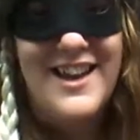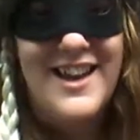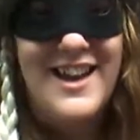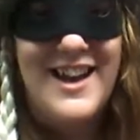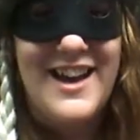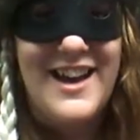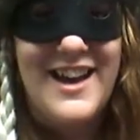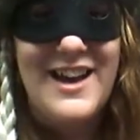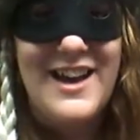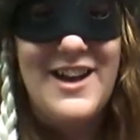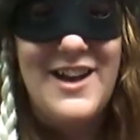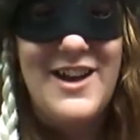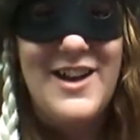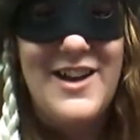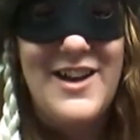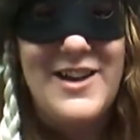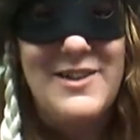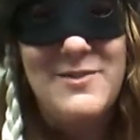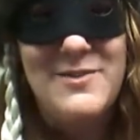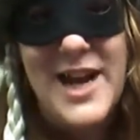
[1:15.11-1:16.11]

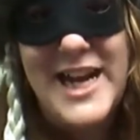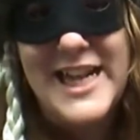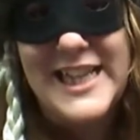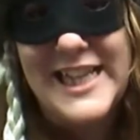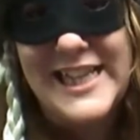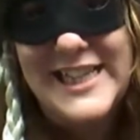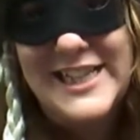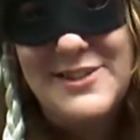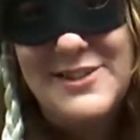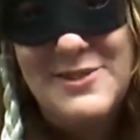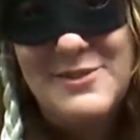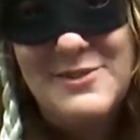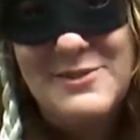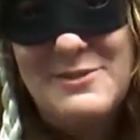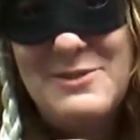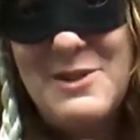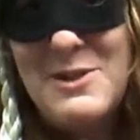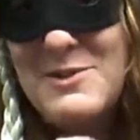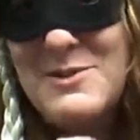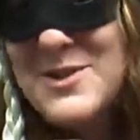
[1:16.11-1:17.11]
and writing, like, little
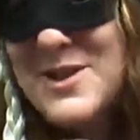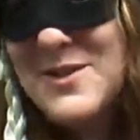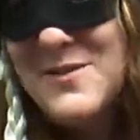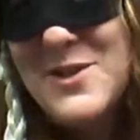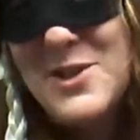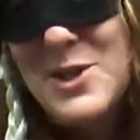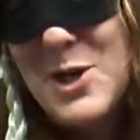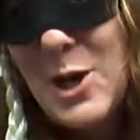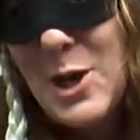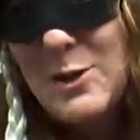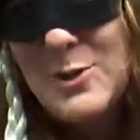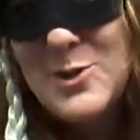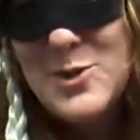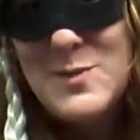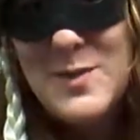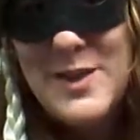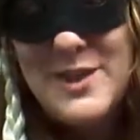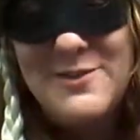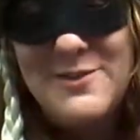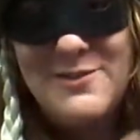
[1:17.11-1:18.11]
notes of
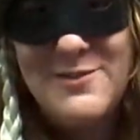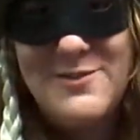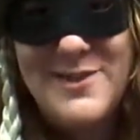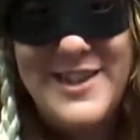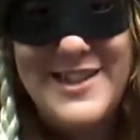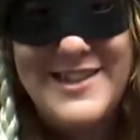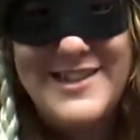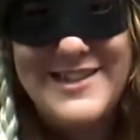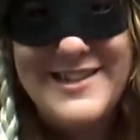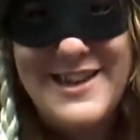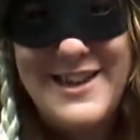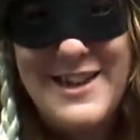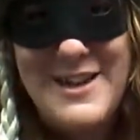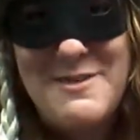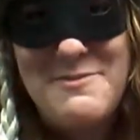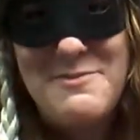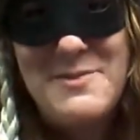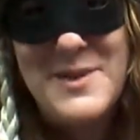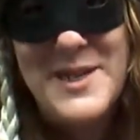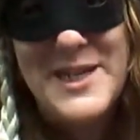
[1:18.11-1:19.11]
encouragement was
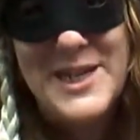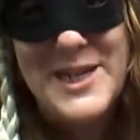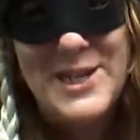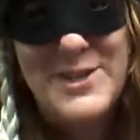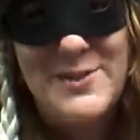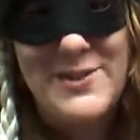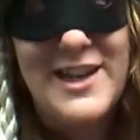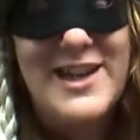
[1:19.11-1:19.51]
pretty cute.